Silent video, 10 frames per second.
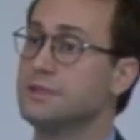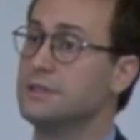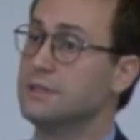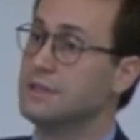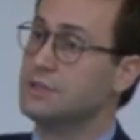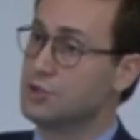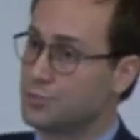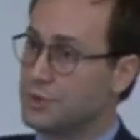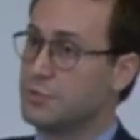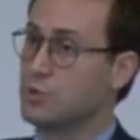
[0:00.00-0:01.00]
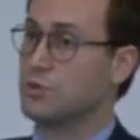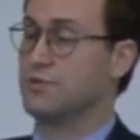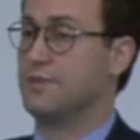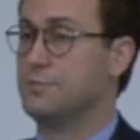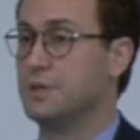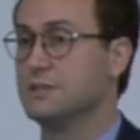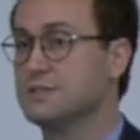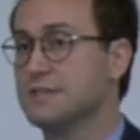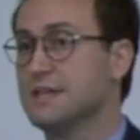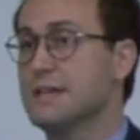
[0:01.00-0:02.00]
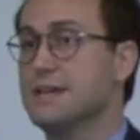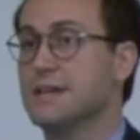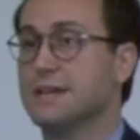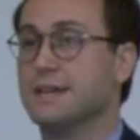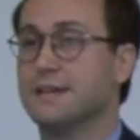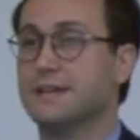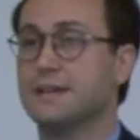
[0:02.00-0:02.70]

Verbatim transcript: the, the Supreme Court of Appeals, uh,